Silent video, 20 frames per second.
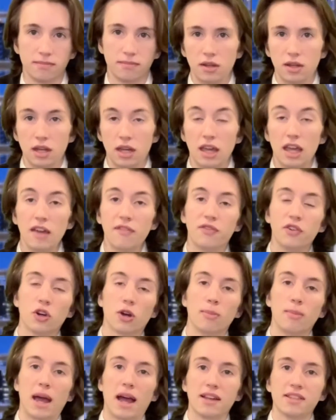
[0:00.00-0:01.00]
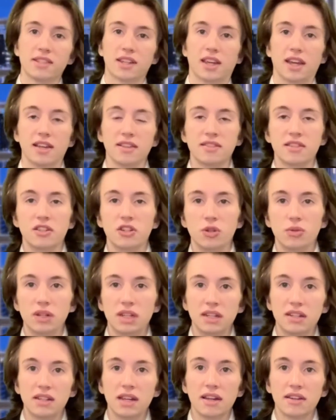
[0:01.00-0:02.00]
If you're a masochist and you need
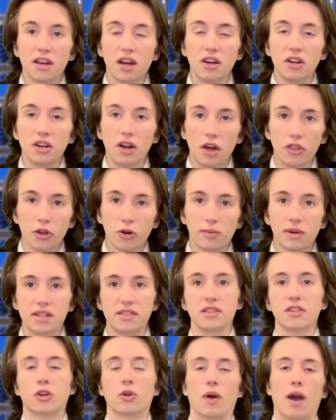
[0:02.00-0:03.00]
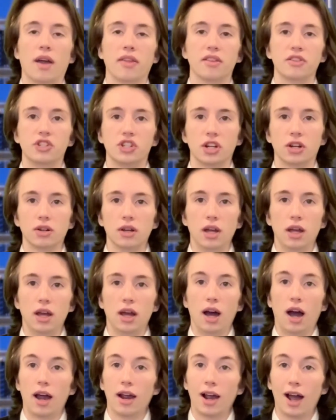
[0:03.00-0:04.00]
yet another reason to cry this year,
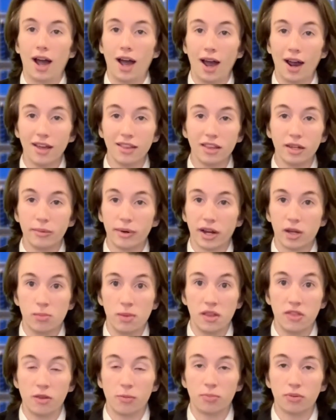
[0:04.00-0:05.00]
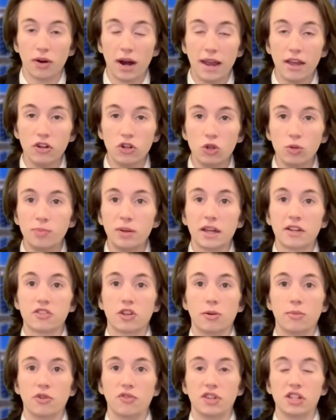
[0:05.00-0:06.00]
I highly recommend the brand new Pixar
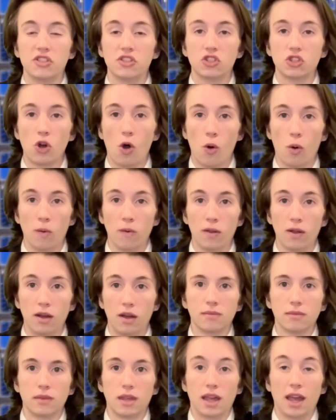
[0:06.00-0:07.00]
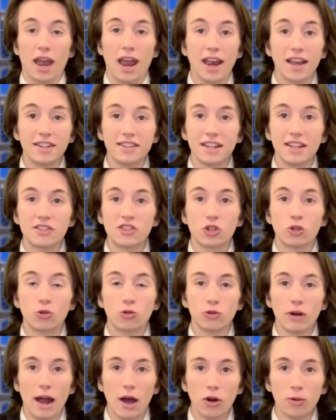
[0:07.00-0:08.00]
movie Soul. And it's
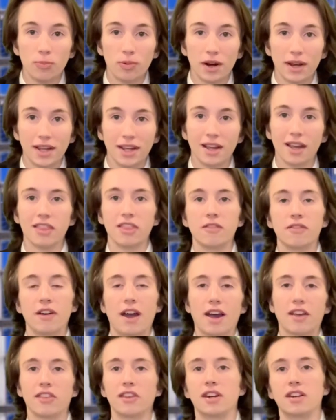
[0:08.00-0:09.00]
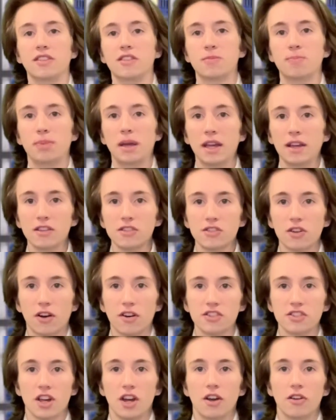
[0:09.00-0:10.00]
groundbreaking in the fact that it's
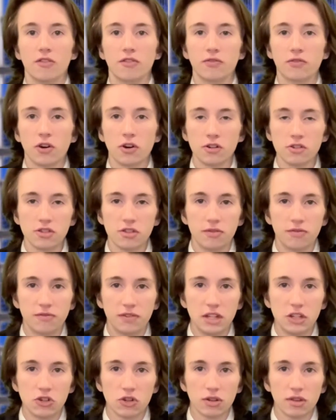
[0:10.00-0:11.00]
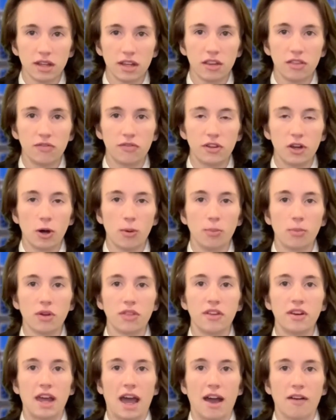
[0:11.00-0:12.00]
Pixar's first feature-length film with an
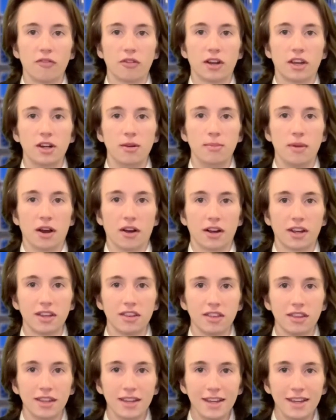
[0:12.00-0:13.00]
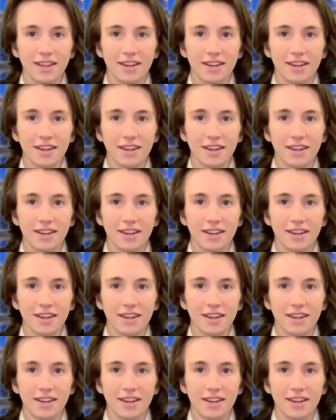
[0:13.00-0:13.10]
African-American lead.